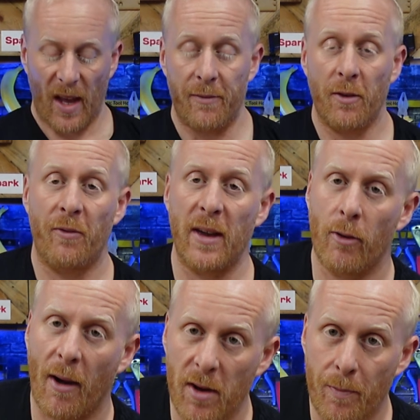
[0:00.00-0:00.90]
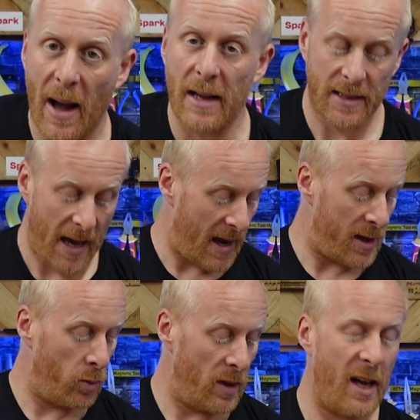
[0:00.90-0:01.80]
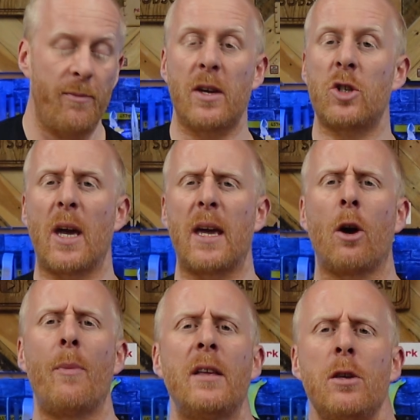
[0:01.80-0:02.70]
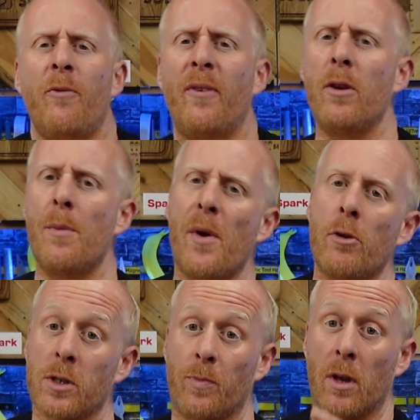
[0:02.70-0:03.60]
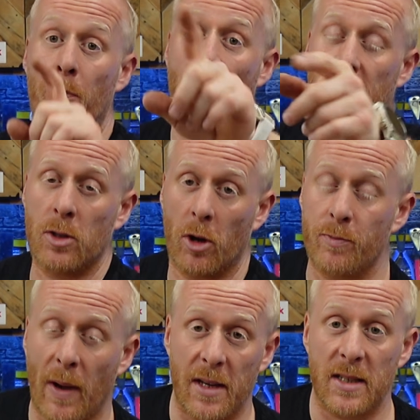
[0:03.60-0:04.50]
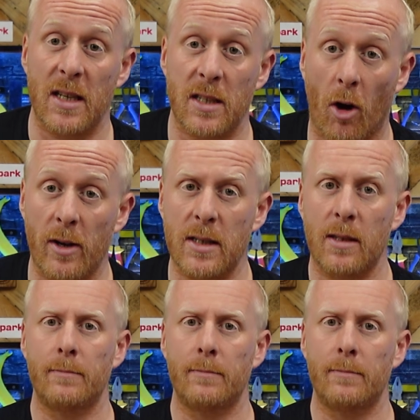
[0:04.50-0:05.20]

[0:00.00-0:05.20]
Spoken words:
If you think you're having a bad day and you want to leave me a shitty comment, you fill your boots, but I bet it's not as bad as this, guys.